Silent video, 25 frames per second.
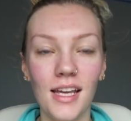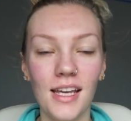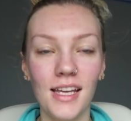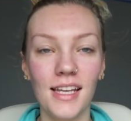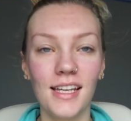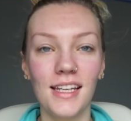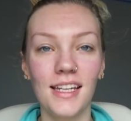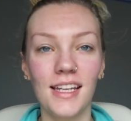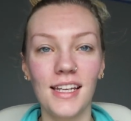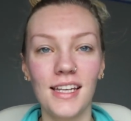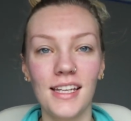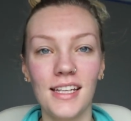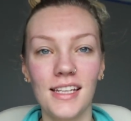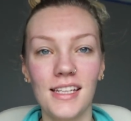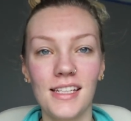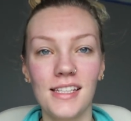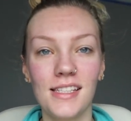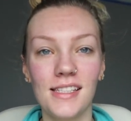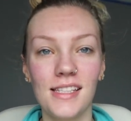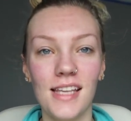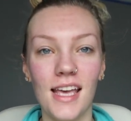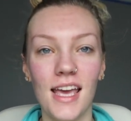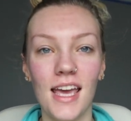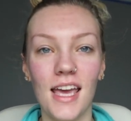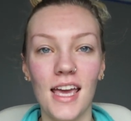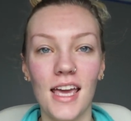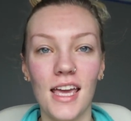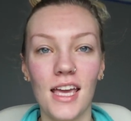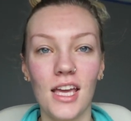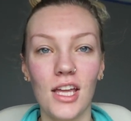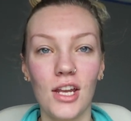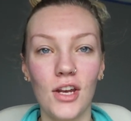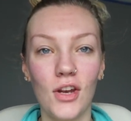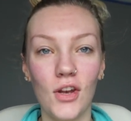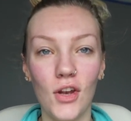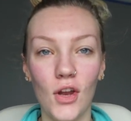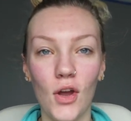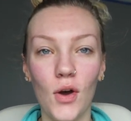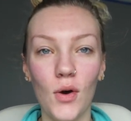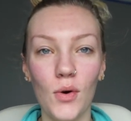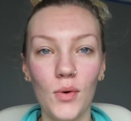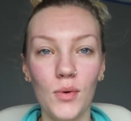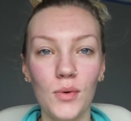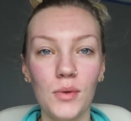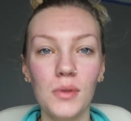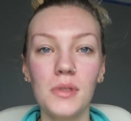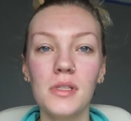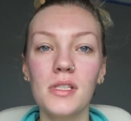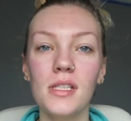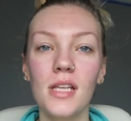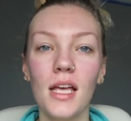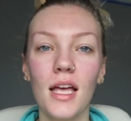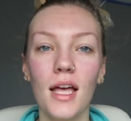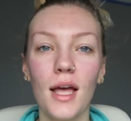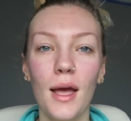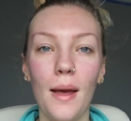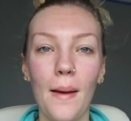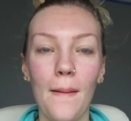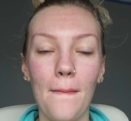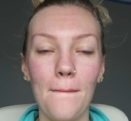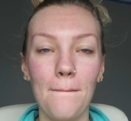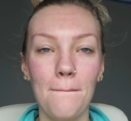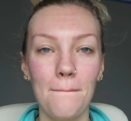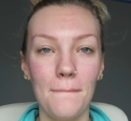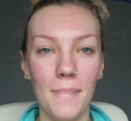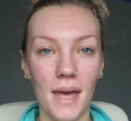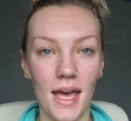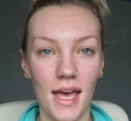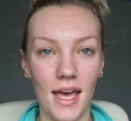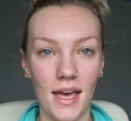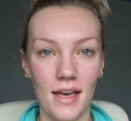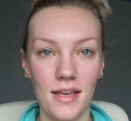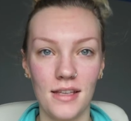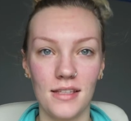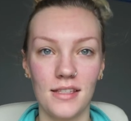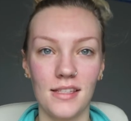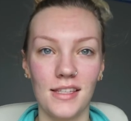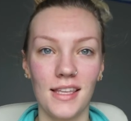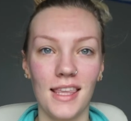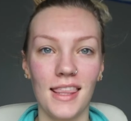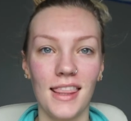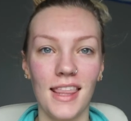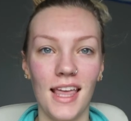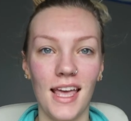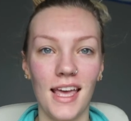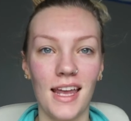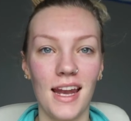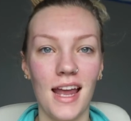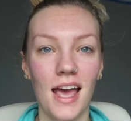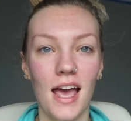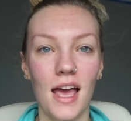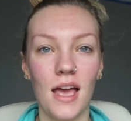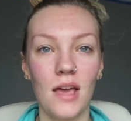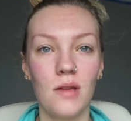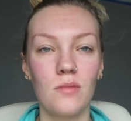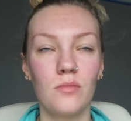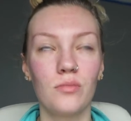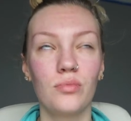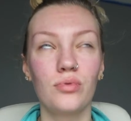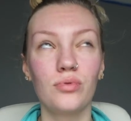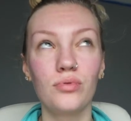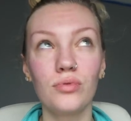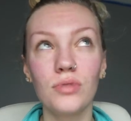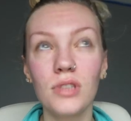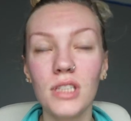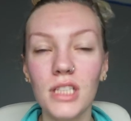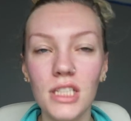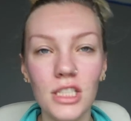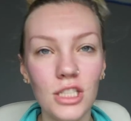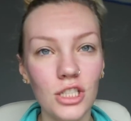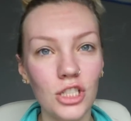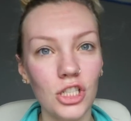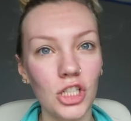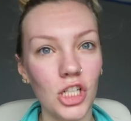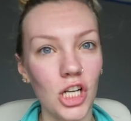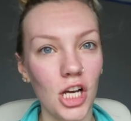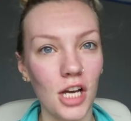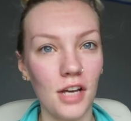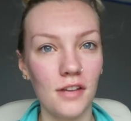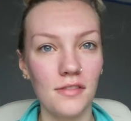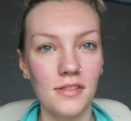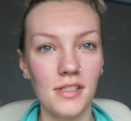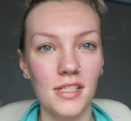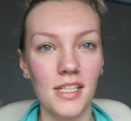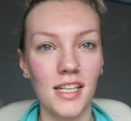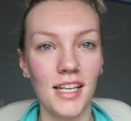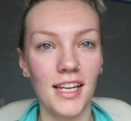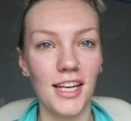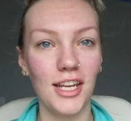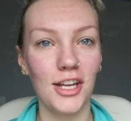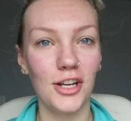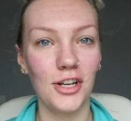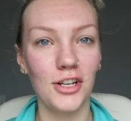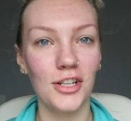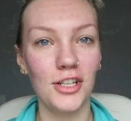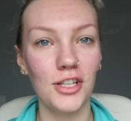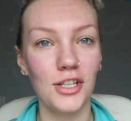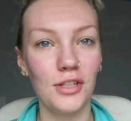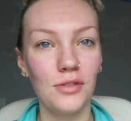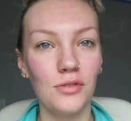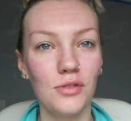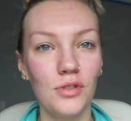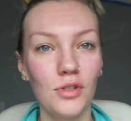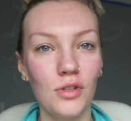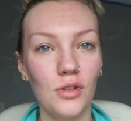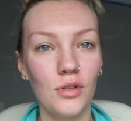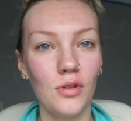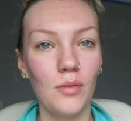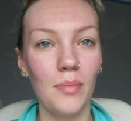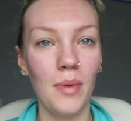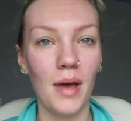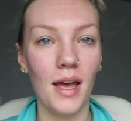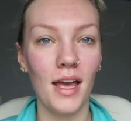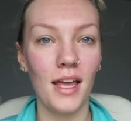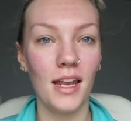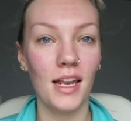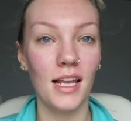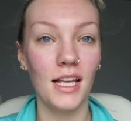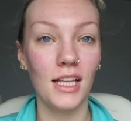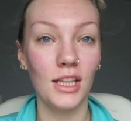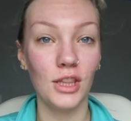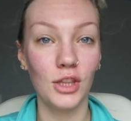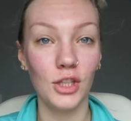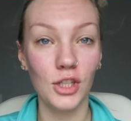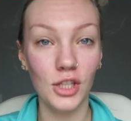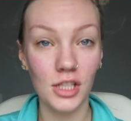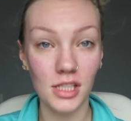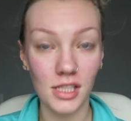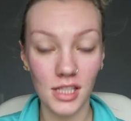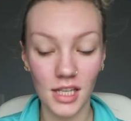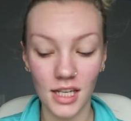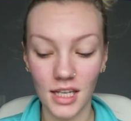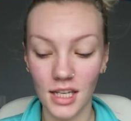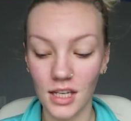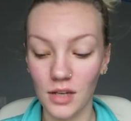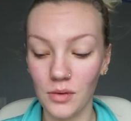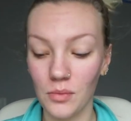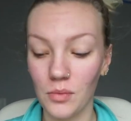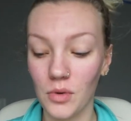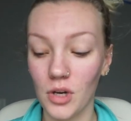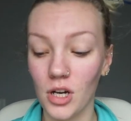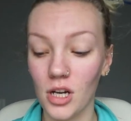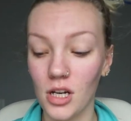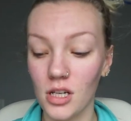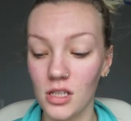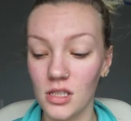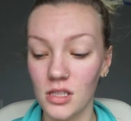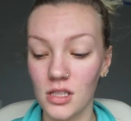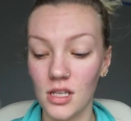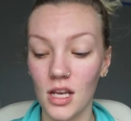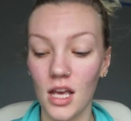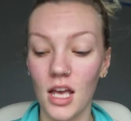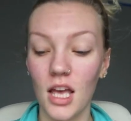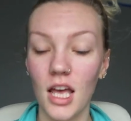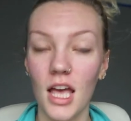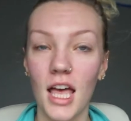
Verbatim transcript: It is a nose mask that I'm pretty sure I've seen here on YouTube and it looks like it works.